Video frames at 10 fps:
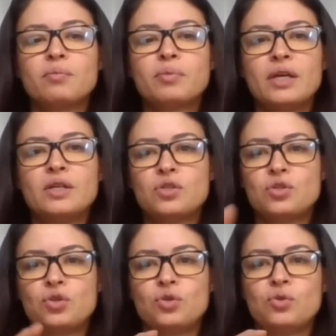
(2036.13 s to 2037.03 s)

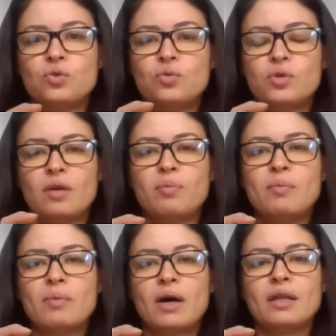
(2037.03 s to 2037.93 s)
Please do keep
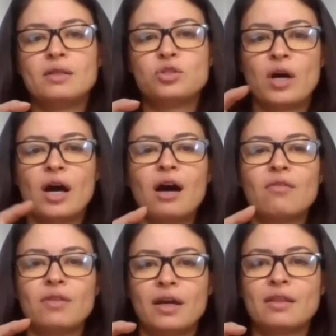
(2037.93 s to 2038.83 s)
in mind to
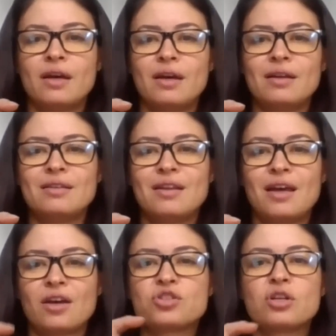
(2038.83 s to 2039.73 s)
have like that
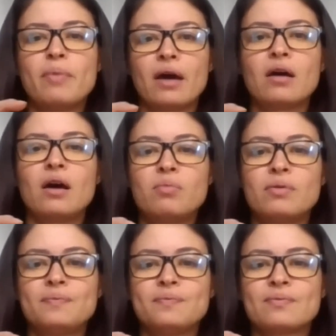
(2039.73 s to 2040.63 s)
extra backup
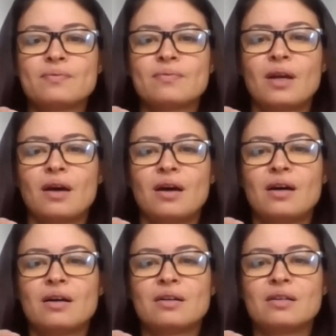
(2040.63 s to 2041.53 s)

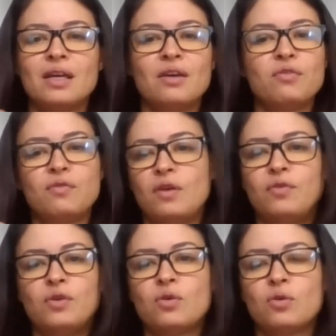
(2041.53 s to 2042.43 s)
if you